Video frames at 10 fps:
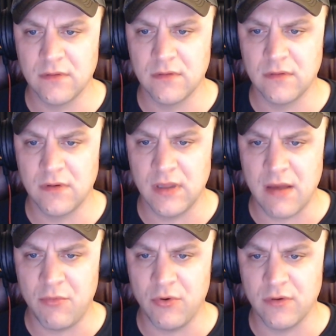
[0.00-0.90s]
a lot
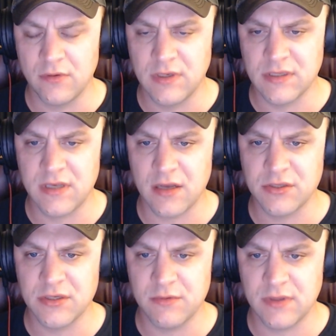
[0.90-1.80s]
more
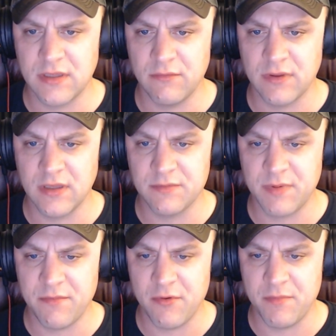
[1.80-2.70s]
discussions with these people.